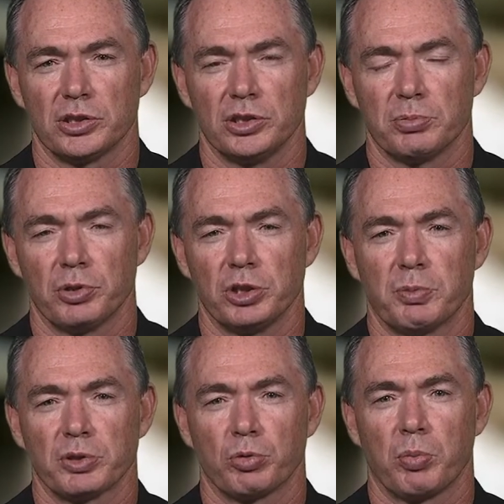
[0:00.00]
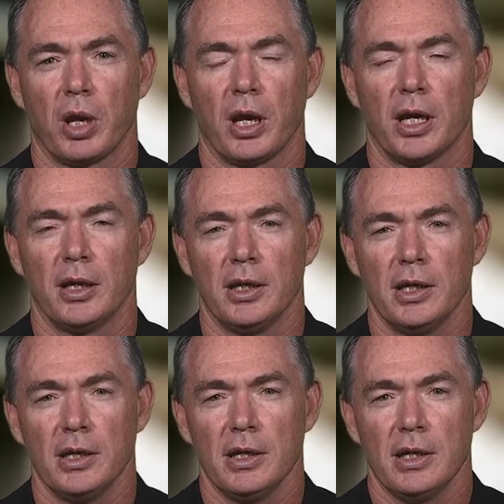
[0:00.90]
He's a pretty special player
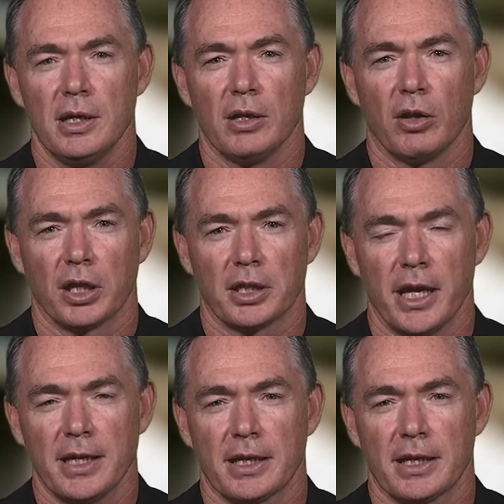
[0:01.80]
like that.